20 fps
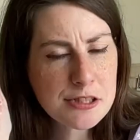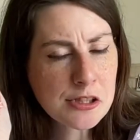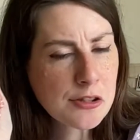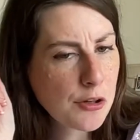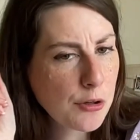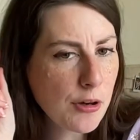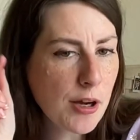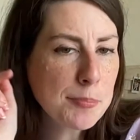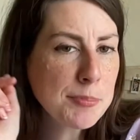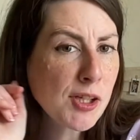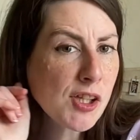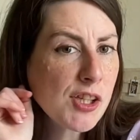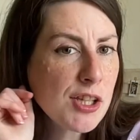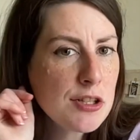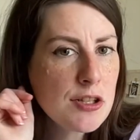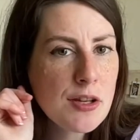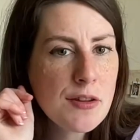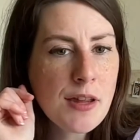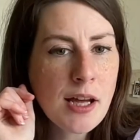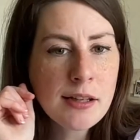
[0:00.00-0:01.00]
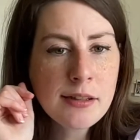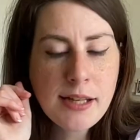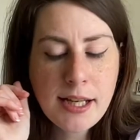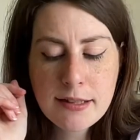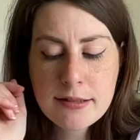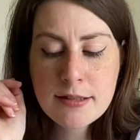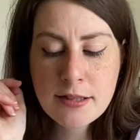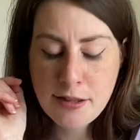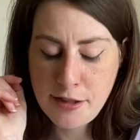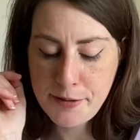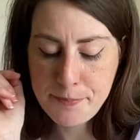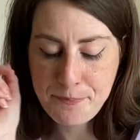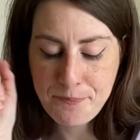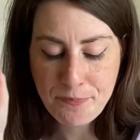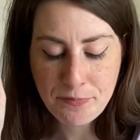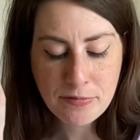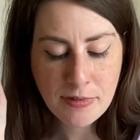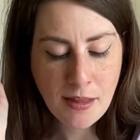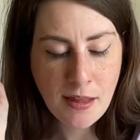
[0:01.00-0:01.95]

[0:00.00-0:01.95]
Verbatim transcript: So I'm going to do that next time.